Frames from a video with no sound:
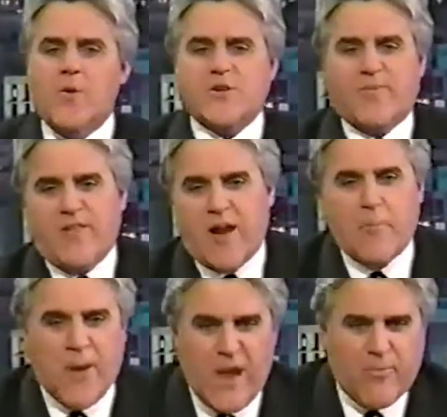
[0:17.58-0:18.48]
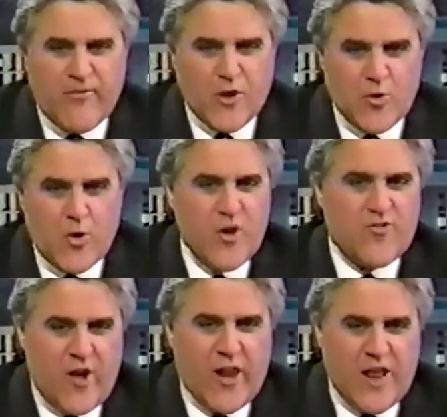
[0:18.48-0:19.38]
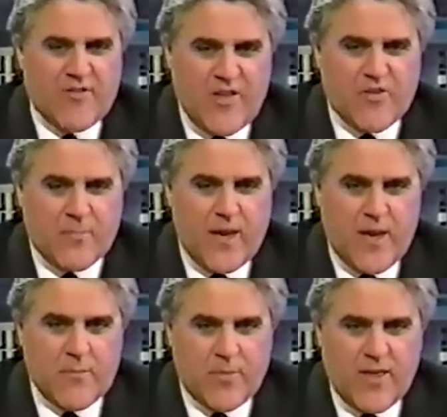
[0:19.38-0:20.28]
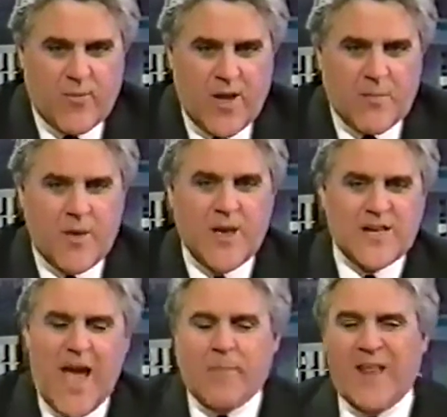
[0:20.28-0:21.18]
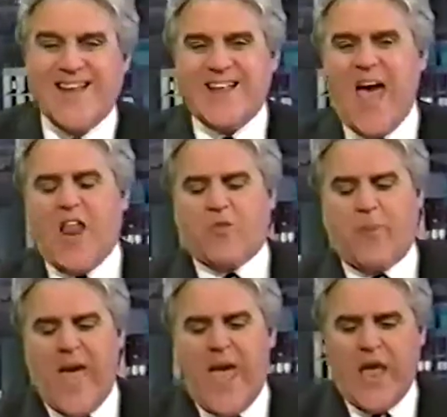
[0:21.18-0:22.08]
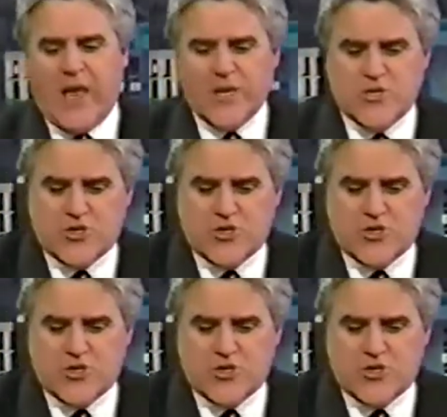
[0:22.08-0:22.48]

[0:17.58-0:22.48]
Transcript: which will be seen on pay-per-view starting at 6 p.m. Please welcome Diamond Dallas Page.